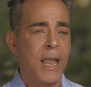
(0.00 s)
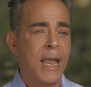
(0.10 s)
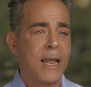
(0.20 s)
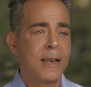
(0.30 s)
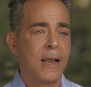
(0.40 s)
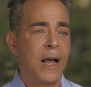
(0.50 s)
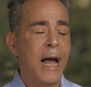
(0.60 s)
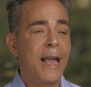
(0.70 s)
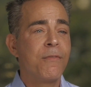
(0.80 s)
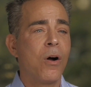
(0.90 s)
And
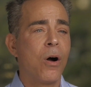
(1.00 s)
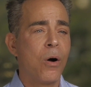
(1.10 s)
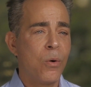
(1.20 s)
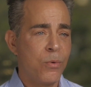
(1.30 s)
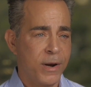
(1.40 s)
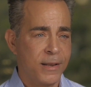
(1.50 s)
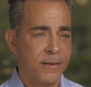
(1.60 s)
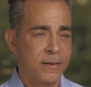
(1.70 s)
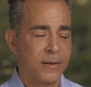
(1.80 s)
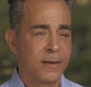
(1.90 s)
I've
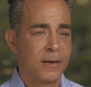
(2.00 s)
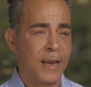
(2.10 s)
always